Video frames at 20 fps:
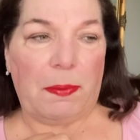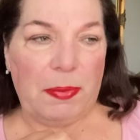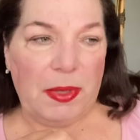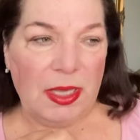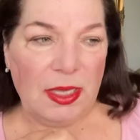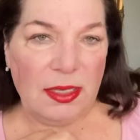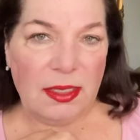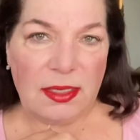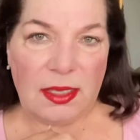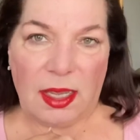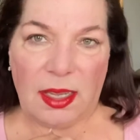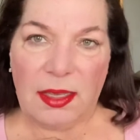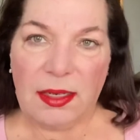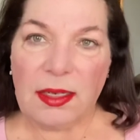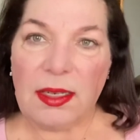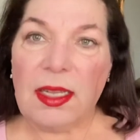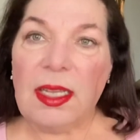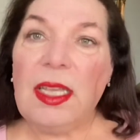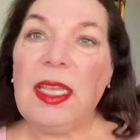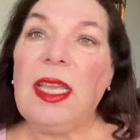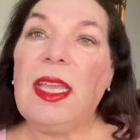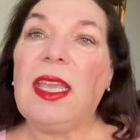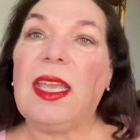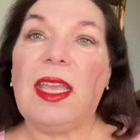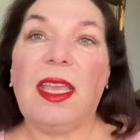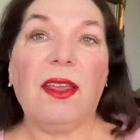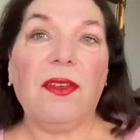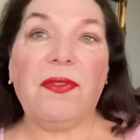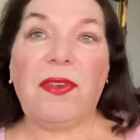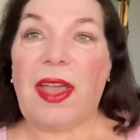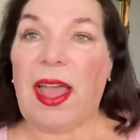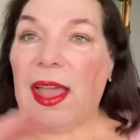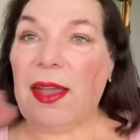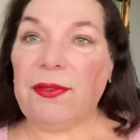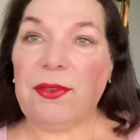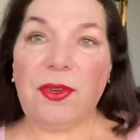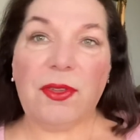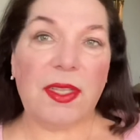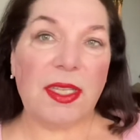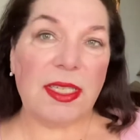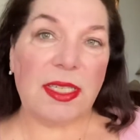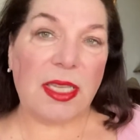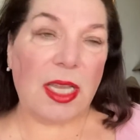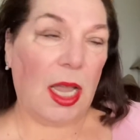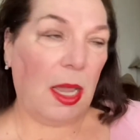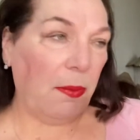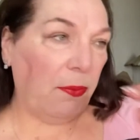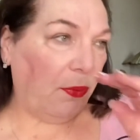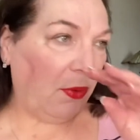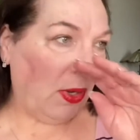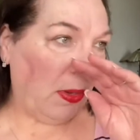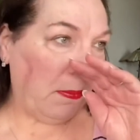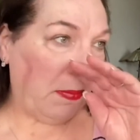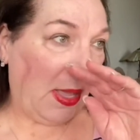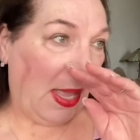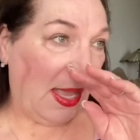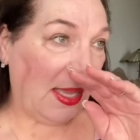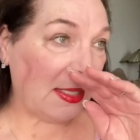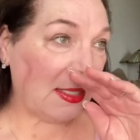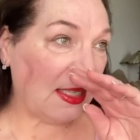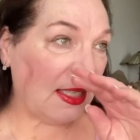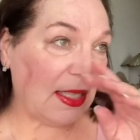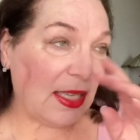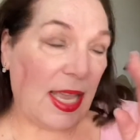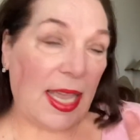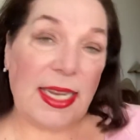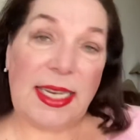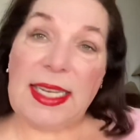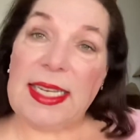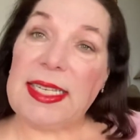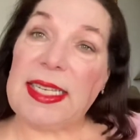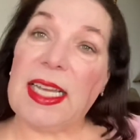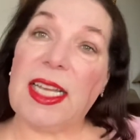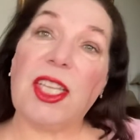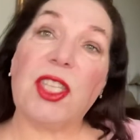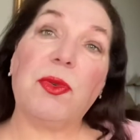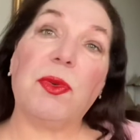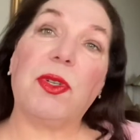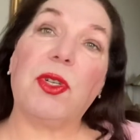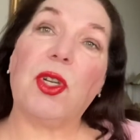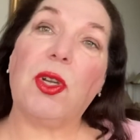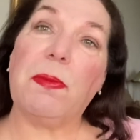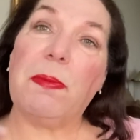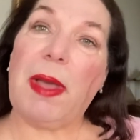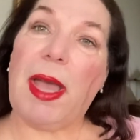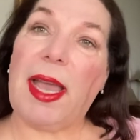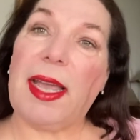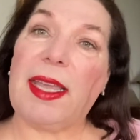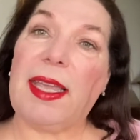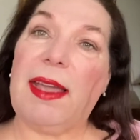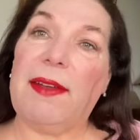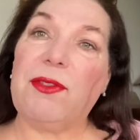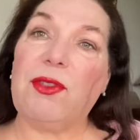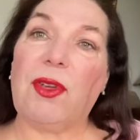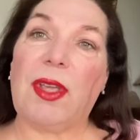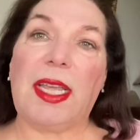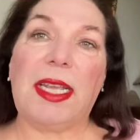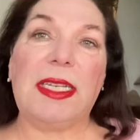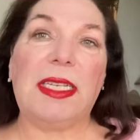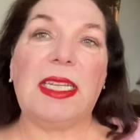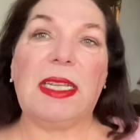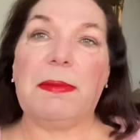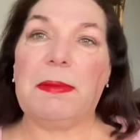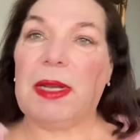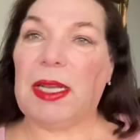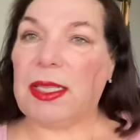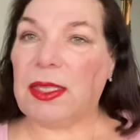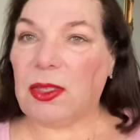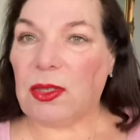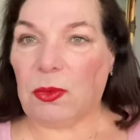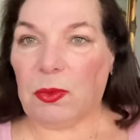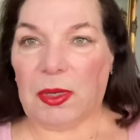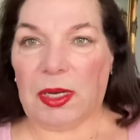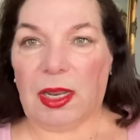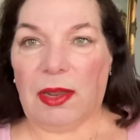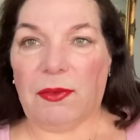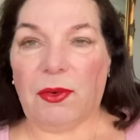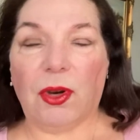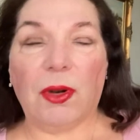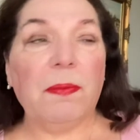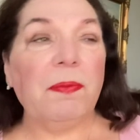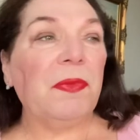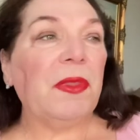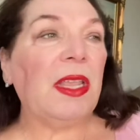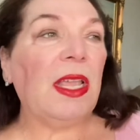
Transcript: being said, if after this time frame passes and he does return back after 18 months or whatever,